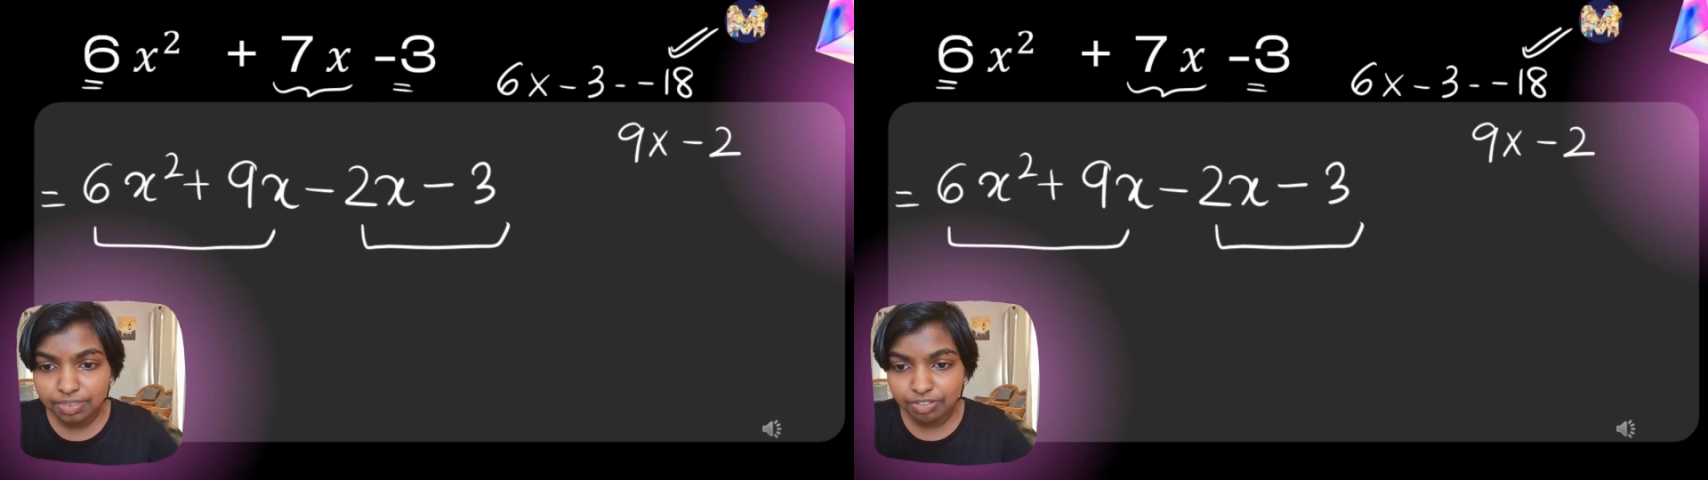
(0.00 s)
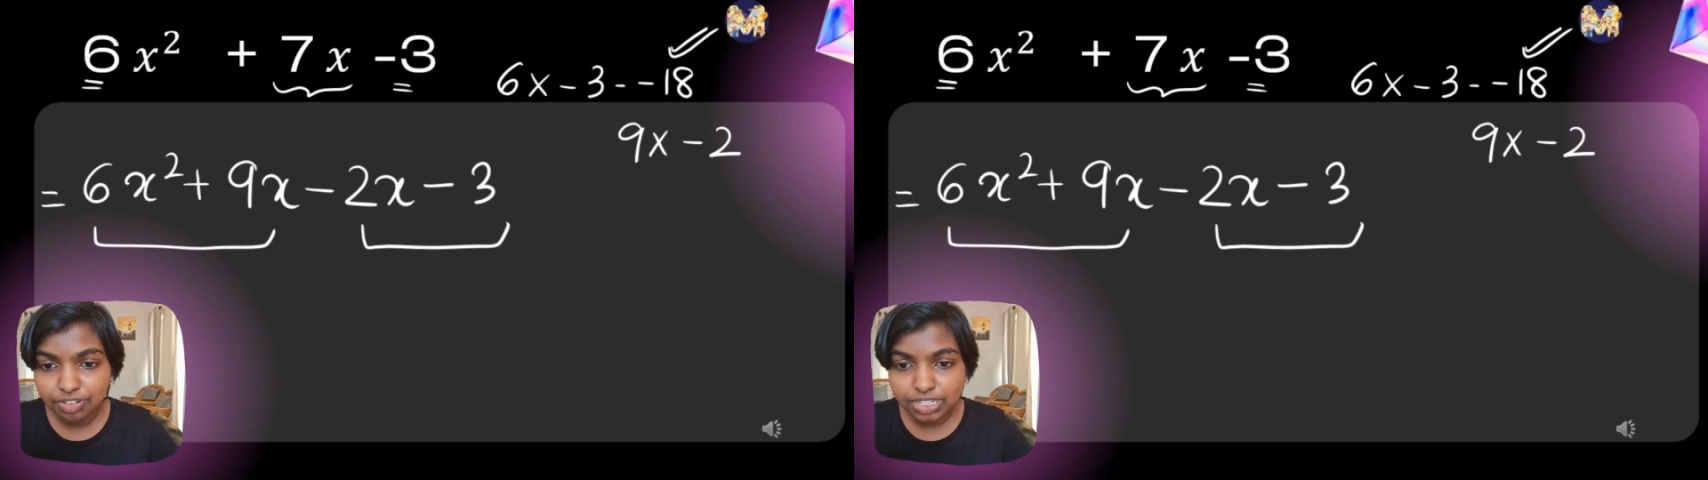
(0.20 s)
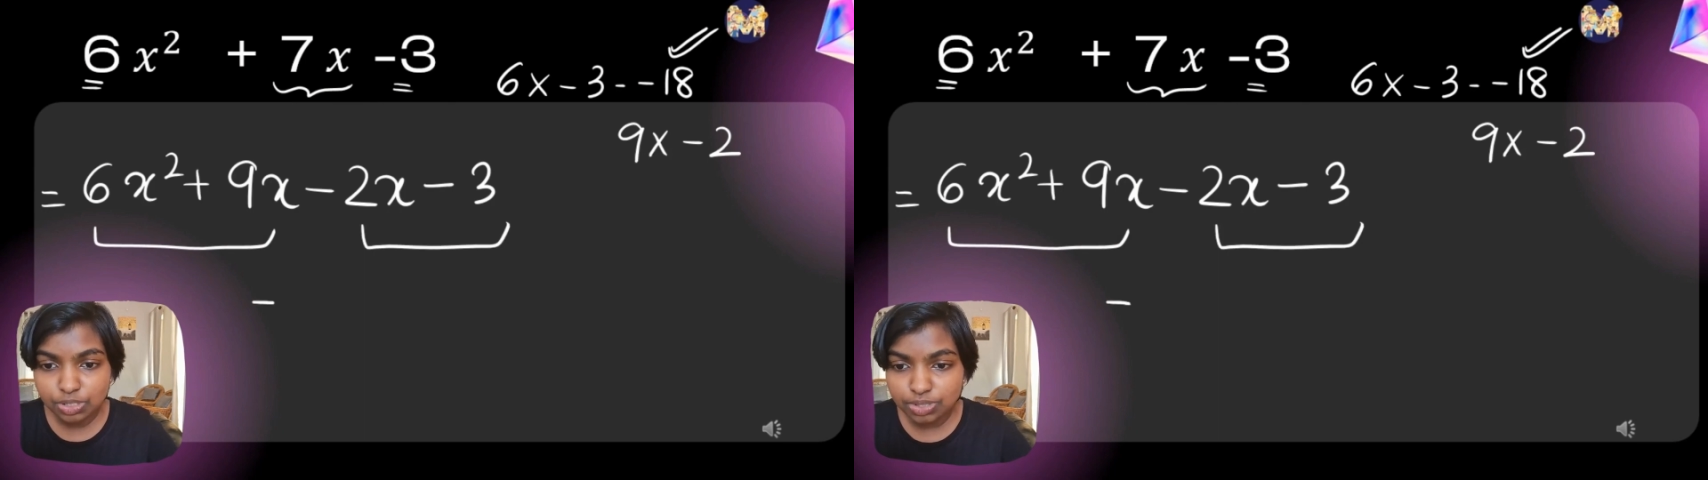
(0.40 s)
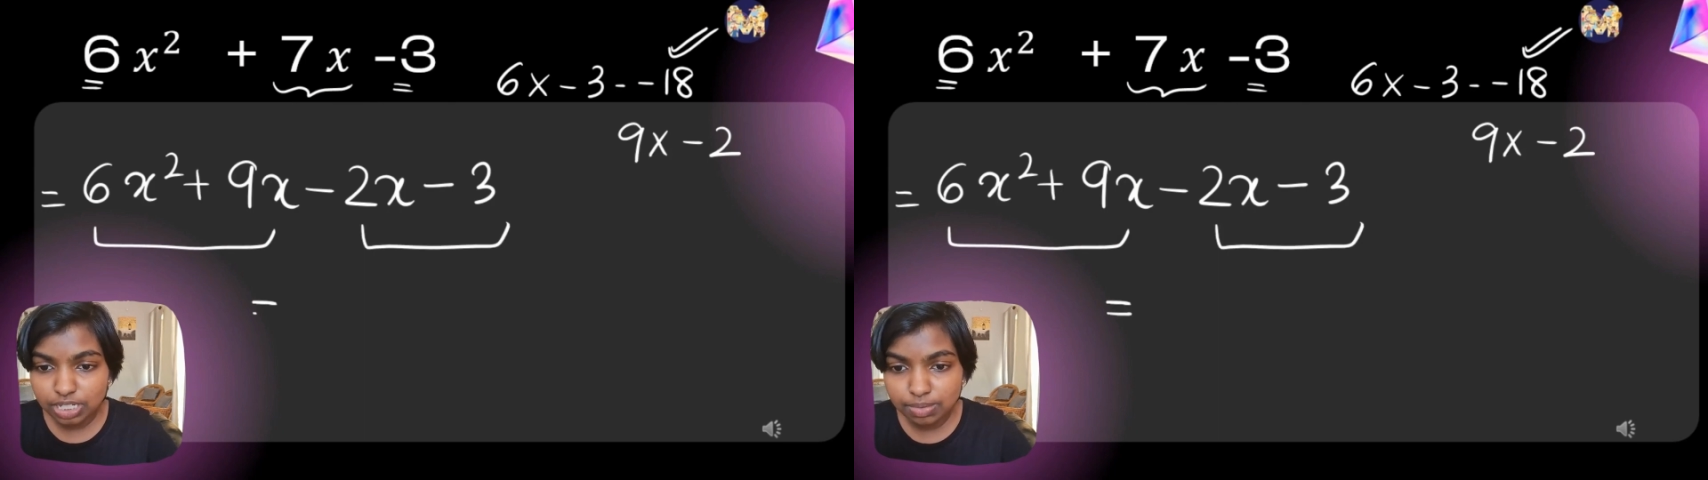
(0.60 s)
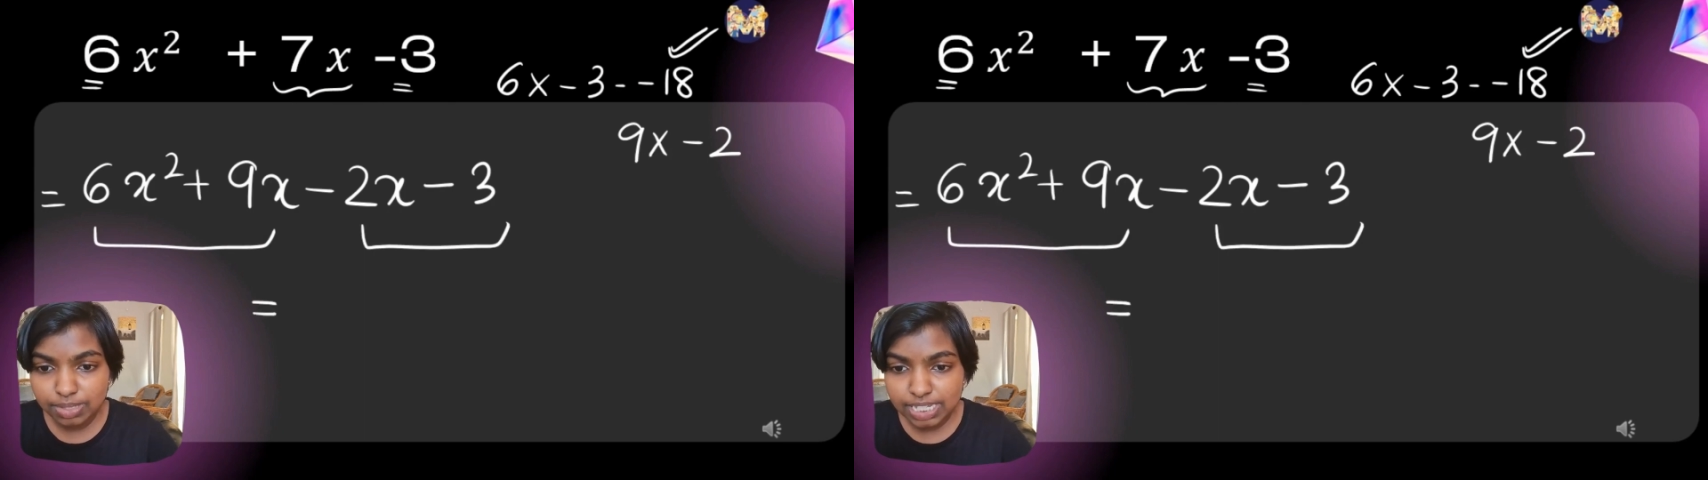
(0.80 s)
the first two
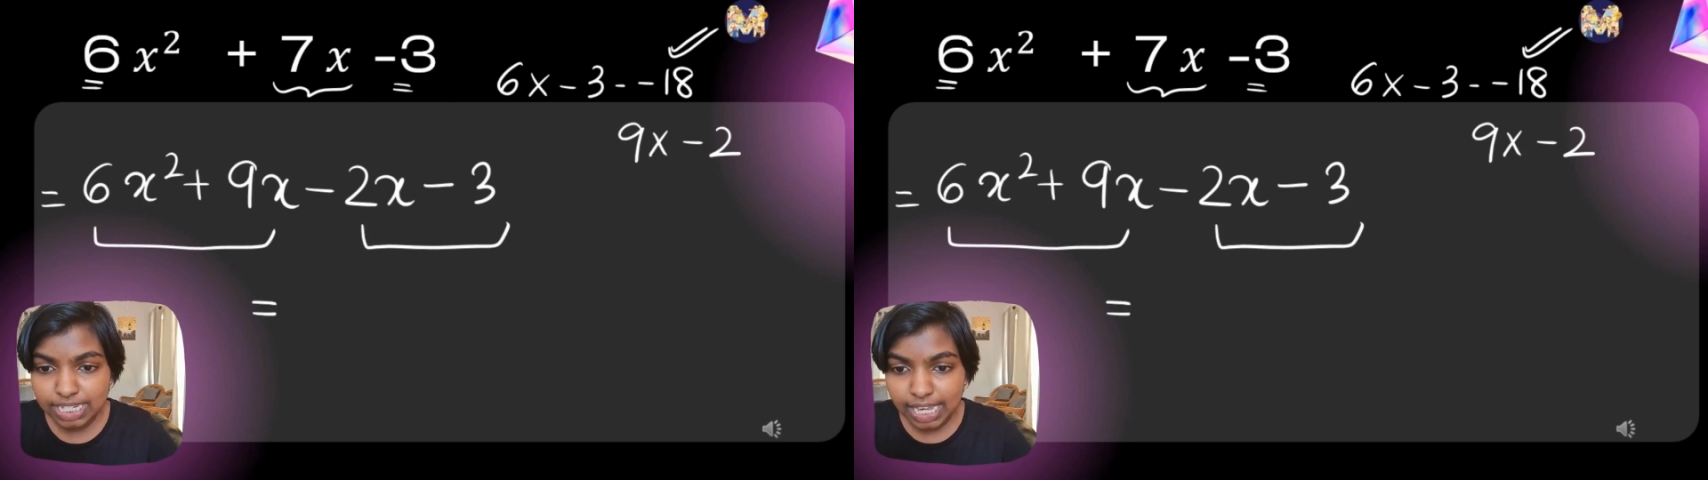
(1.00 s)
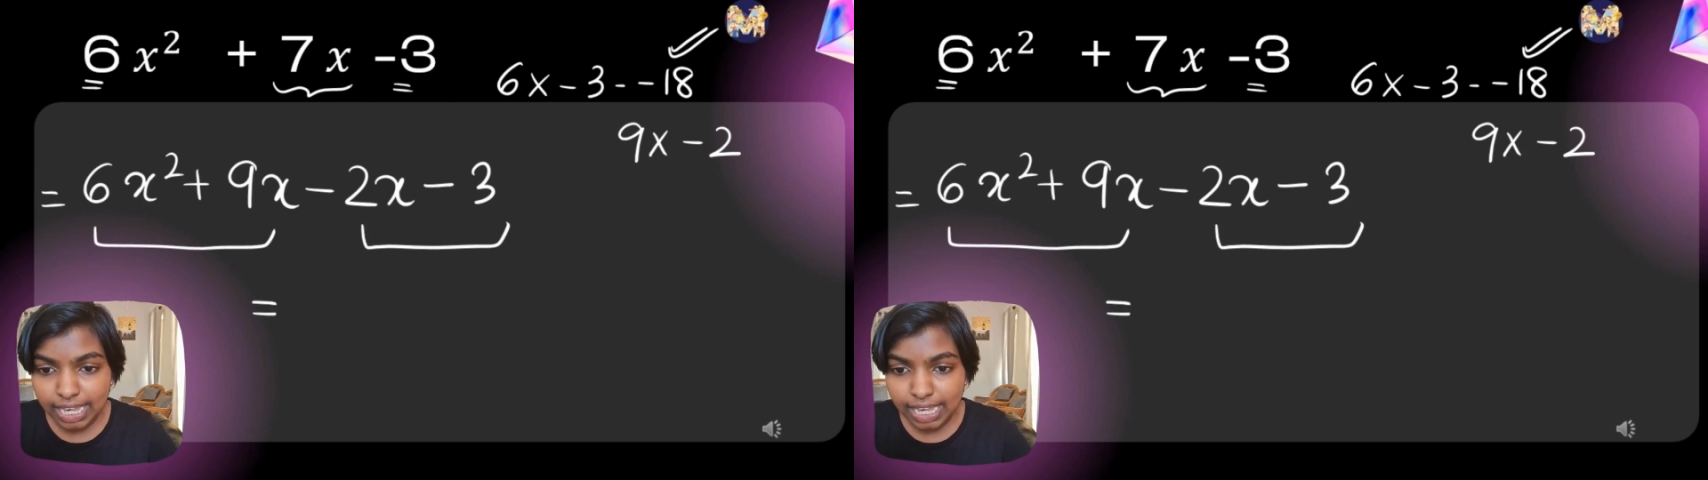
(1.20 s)
terms,